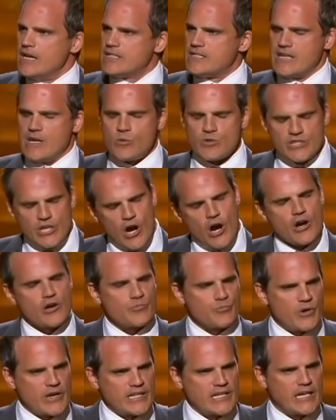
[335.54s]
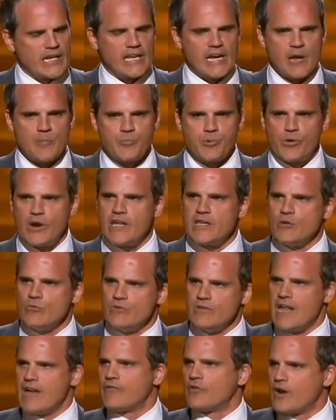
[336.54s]
it's, it was heartbreaking, and I pray
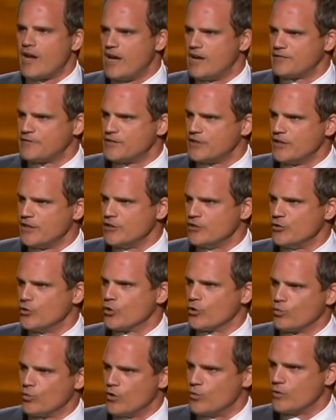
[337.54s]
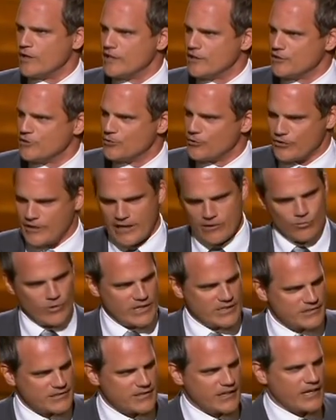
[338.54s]
you never have to endure what we endured on
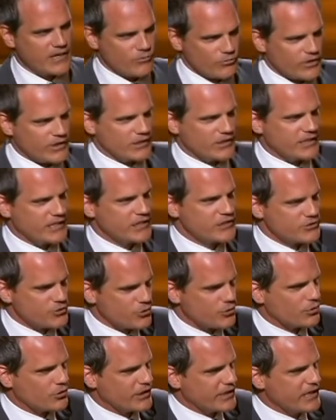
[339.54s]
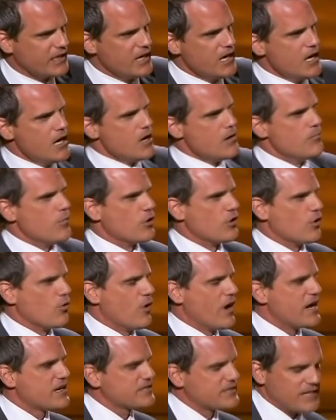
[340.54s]
Wednesday. Really, truly.
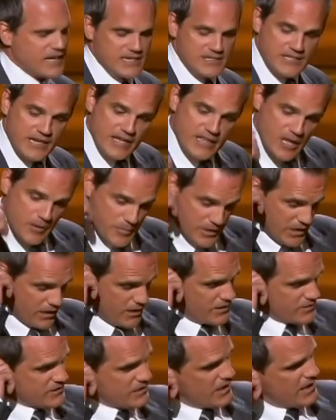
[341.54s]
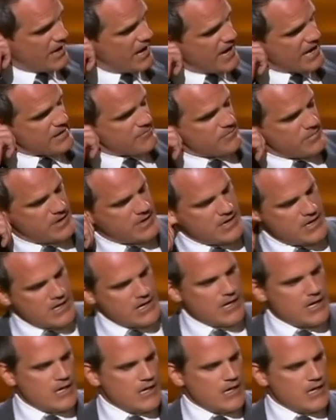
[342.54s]
Maura West, I say that because I'm,